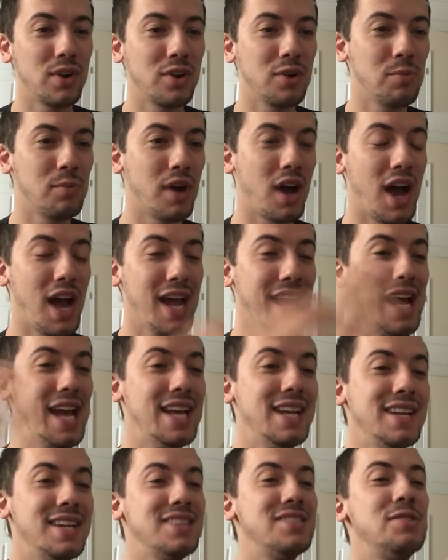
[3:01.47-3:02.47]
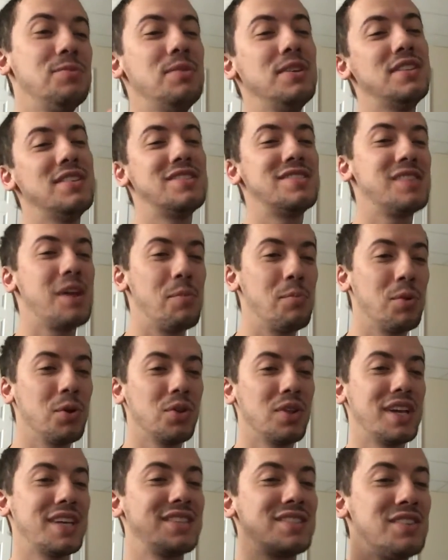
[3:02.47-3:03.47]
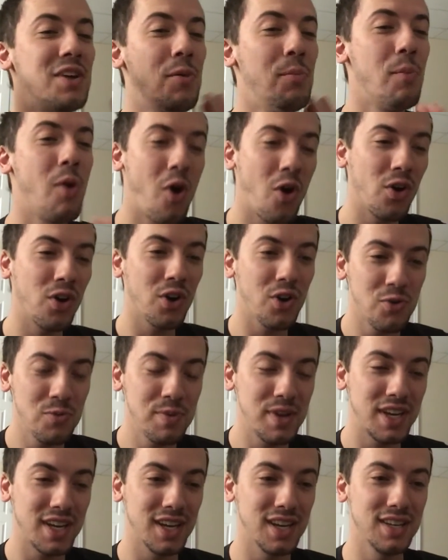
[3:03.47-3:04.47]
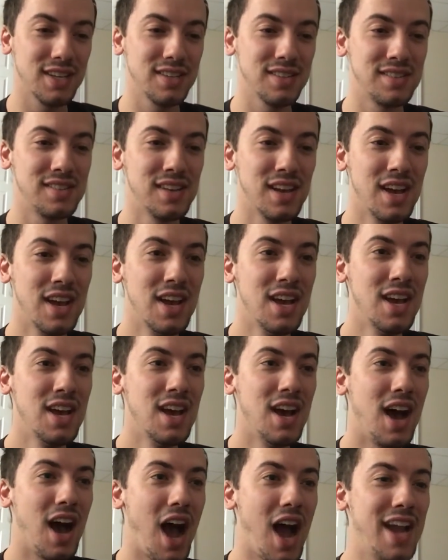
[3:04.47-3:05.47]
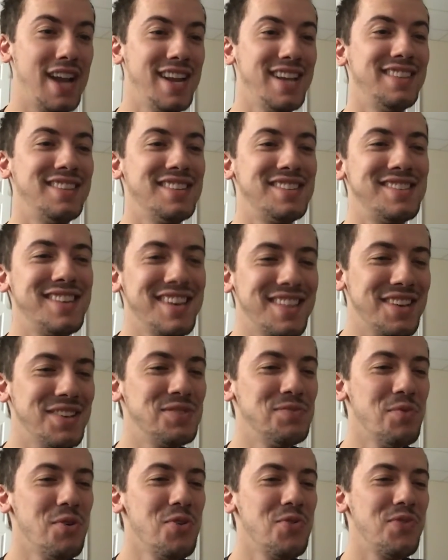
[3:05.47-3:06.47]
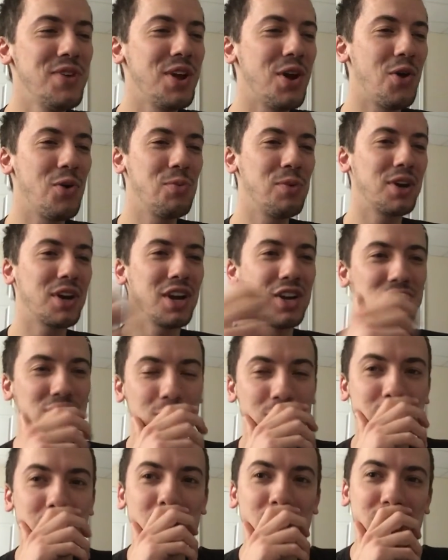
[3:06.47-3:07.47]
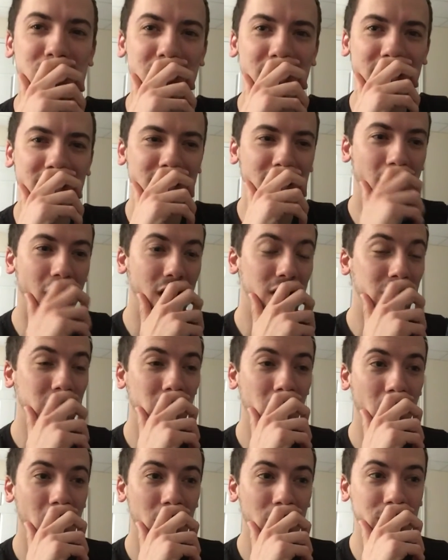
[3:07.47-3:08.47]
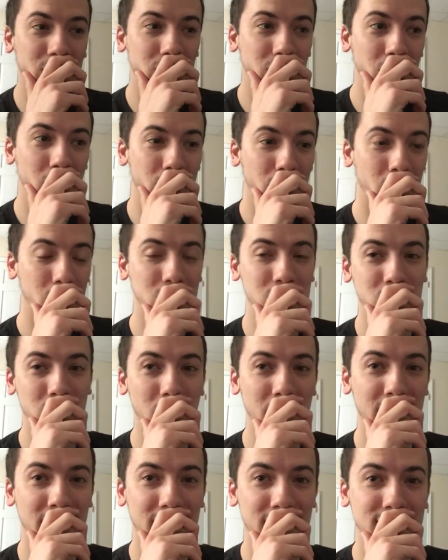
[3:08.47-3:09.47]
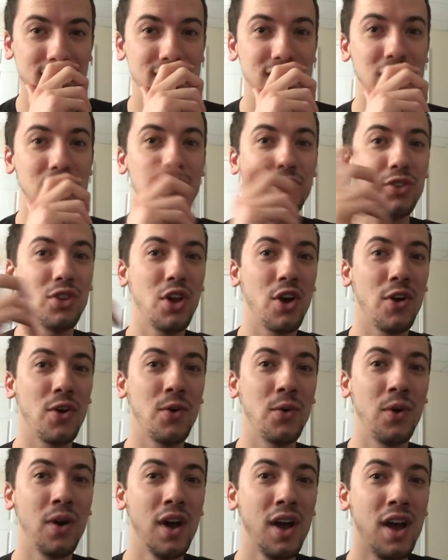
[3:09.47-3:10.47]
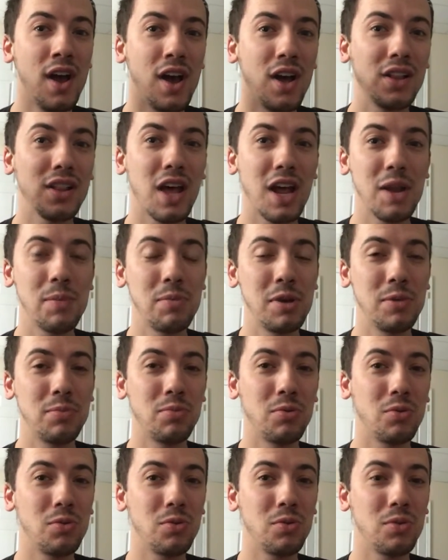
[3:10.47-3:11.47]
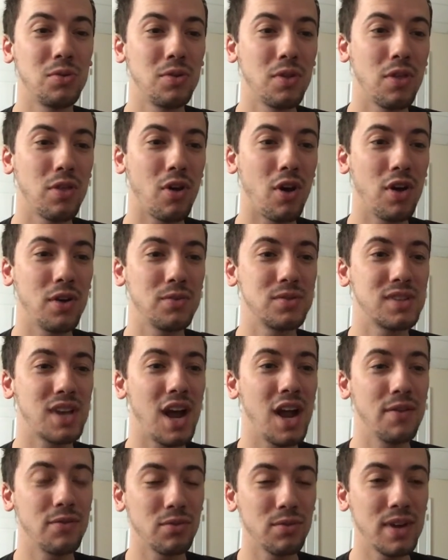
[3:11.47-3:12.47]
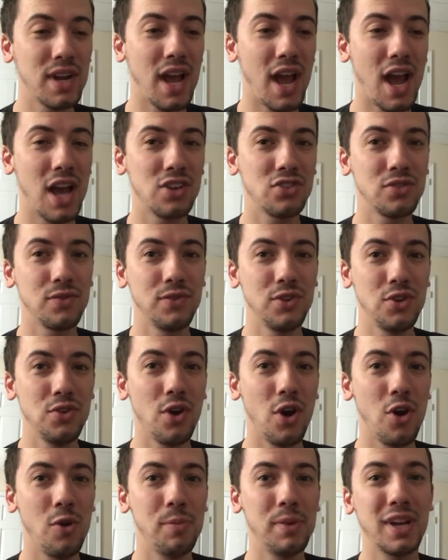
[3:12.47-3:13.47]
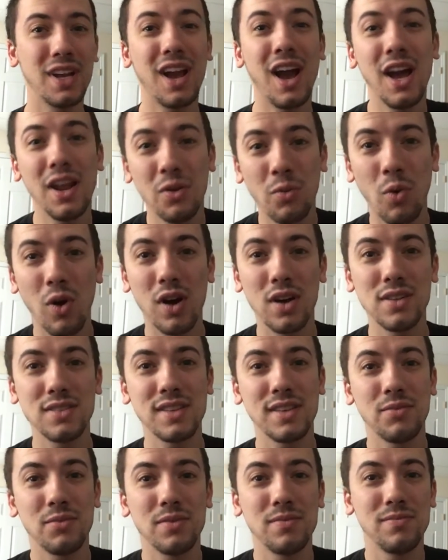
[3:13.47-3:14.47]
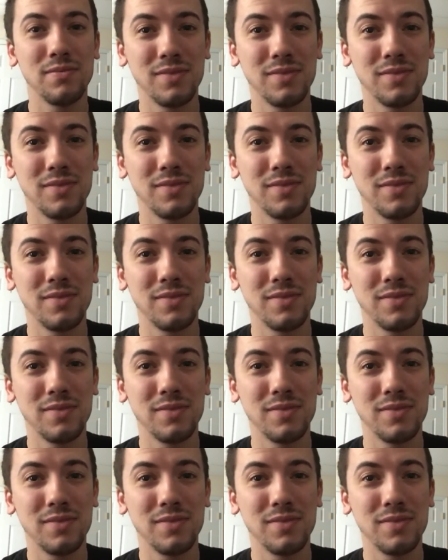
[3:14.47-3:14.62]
winter, but it needs to be December, like, tomorrow because I need to see this movie. Oh my gosh, I'm so excited. I loved The Force Awakens, even though a lot of people thought it was kind of a rehash of A New Hope. And it kind of was. It